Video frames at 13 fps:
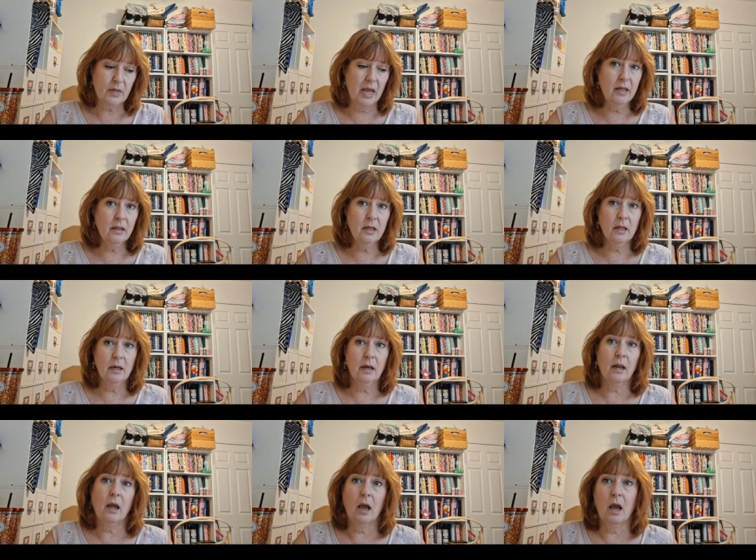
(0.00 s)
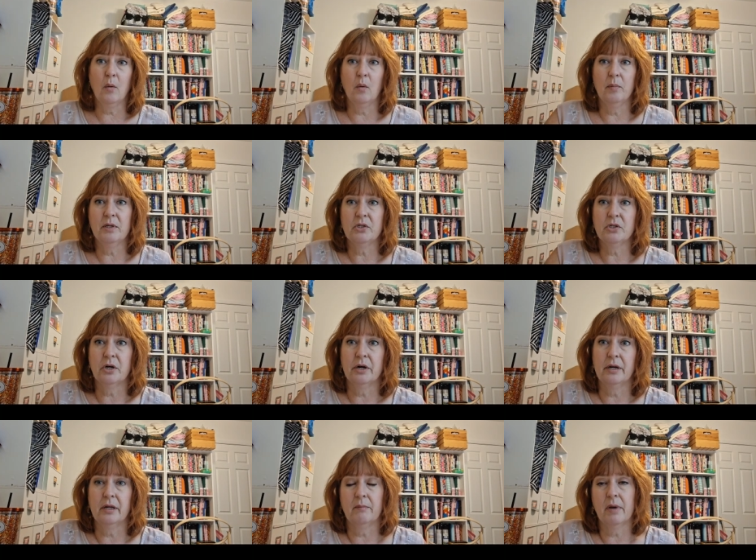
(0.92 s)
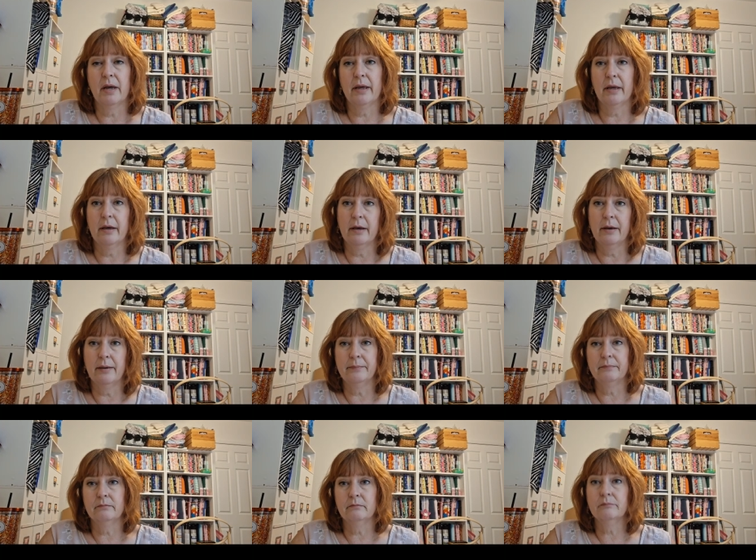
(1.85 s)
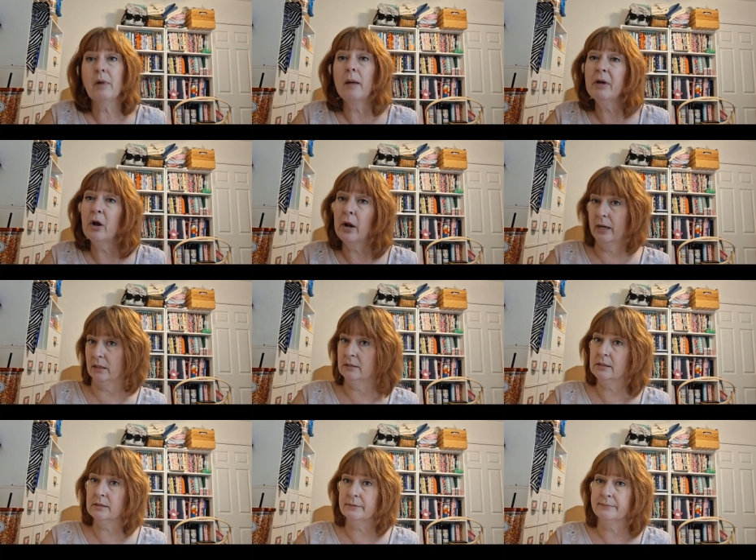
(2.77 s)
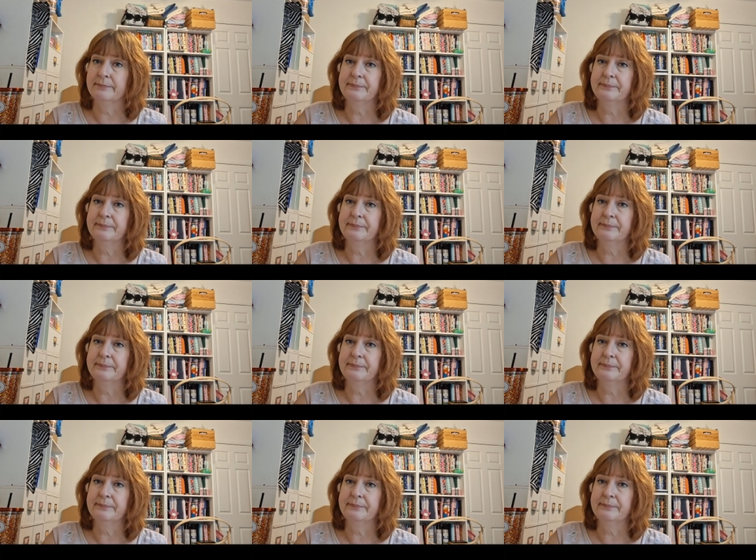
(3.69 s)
then I will be starting my pomegranates.